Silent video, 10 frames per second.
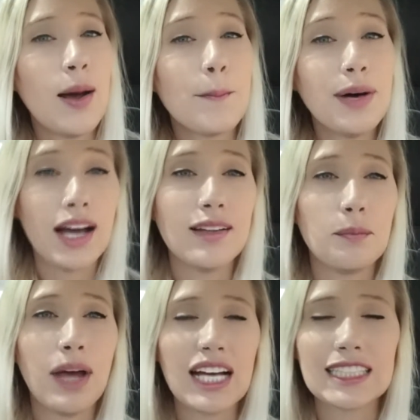But
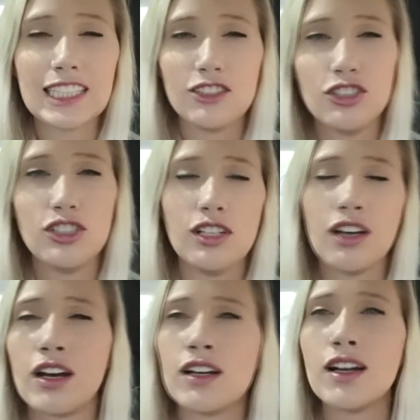back to the
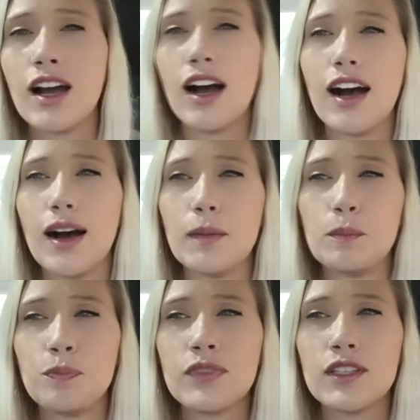
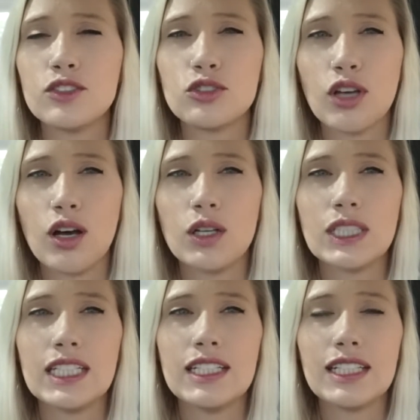GTR. So
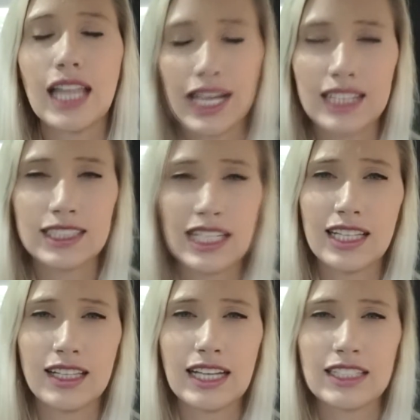like I said in
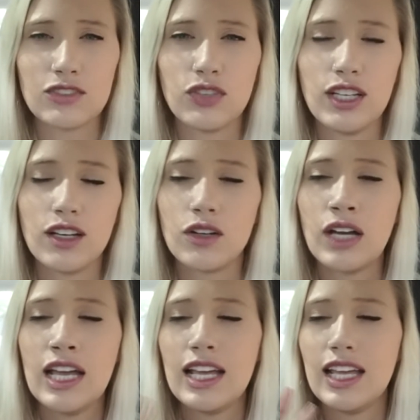the last video,
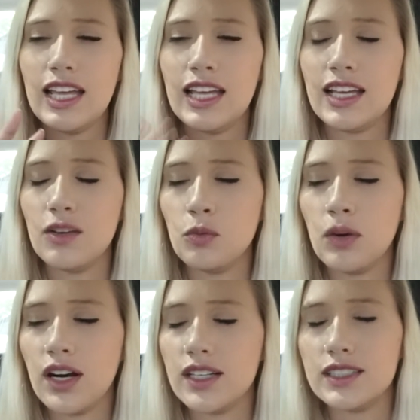it
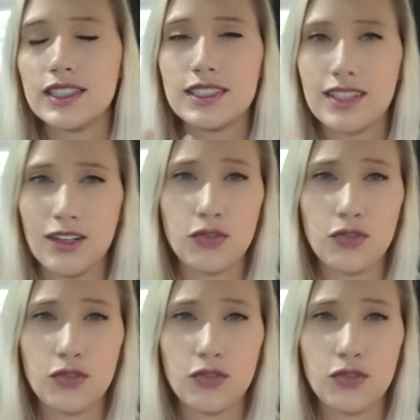was still